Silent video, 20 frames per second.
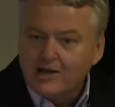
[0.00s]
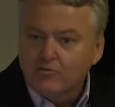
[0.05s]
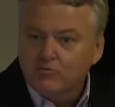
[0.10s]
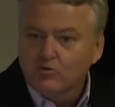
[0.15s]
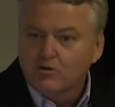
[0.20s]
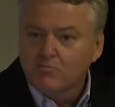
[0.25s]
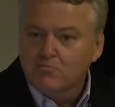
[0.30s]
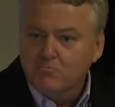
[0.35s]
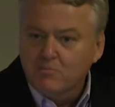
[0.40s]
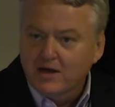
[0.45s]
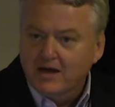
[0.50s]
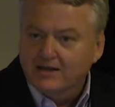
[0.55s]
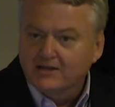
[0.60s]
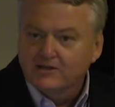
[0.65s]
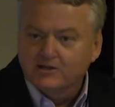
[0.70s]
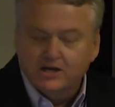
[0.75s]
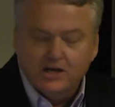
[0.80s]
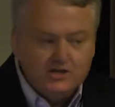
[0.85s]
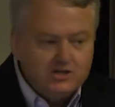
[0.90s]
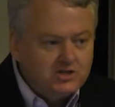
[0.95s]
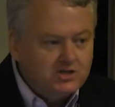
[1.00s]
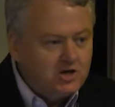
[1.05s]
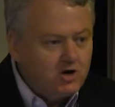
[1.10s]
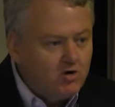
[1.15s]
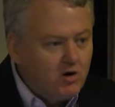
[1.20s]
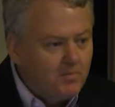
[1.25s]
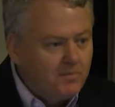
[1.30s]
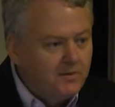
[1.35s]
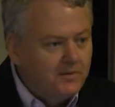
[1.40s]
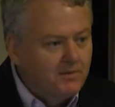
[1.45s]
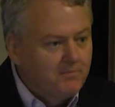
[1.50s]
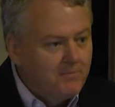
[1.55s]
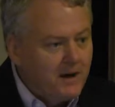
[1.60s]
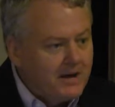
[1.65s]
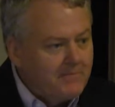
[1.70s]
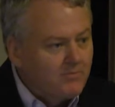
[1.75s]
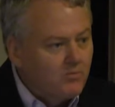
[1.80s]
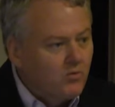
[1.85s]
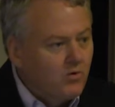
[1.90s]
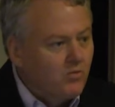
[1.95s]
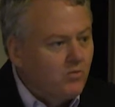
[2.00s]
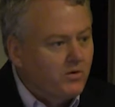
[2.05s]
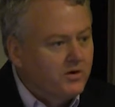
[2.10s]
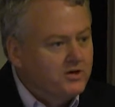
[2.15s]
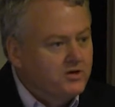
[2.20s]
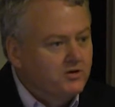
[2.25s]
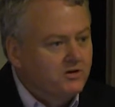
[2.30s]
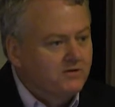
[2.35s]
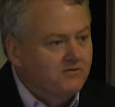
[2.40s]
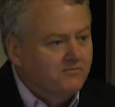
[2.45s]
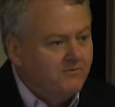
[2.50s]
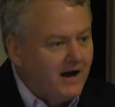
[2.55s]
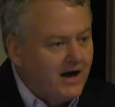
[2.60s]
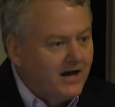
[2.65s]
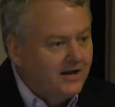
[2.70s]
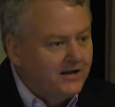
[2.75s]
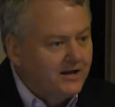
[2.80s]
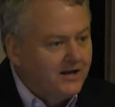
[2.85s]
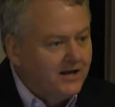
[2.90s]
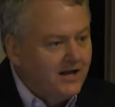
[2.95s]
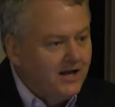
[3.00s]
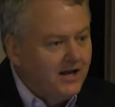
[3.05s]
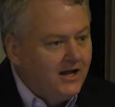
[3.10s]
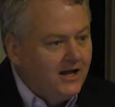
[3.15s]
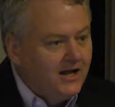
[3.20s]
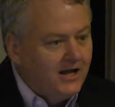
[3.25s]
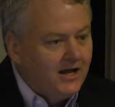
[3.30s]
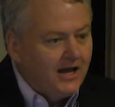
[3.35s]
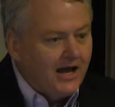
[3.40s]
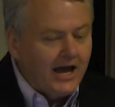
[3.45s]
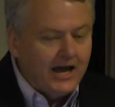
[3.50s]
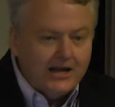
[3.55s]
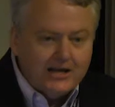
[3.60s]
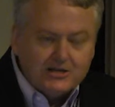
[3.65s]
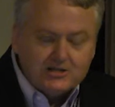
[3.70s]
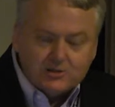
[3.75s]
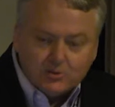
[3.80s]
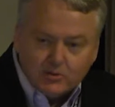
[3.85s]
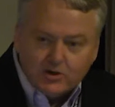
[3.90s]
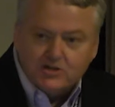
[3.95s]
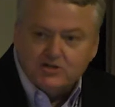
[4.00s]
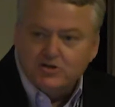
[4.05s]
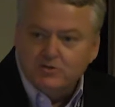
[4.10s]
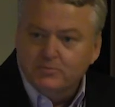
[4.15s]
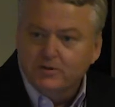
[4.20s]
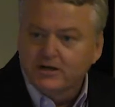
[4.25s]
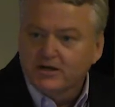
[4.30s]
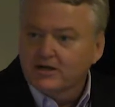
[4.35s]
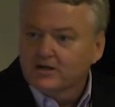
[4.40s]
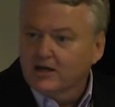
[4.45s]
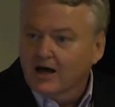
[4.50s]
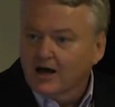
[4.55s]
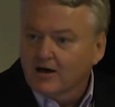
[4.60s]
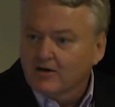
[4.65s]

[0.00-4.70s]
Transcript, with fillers: will admit, doesn't show up in the paperwork where you can find it, and it's $22 billion.